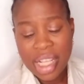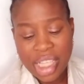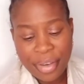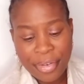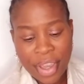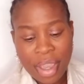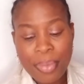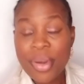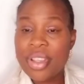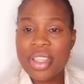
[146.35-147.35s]
DV
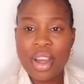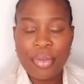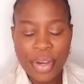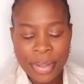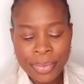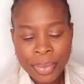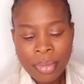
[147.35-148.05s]
per serving.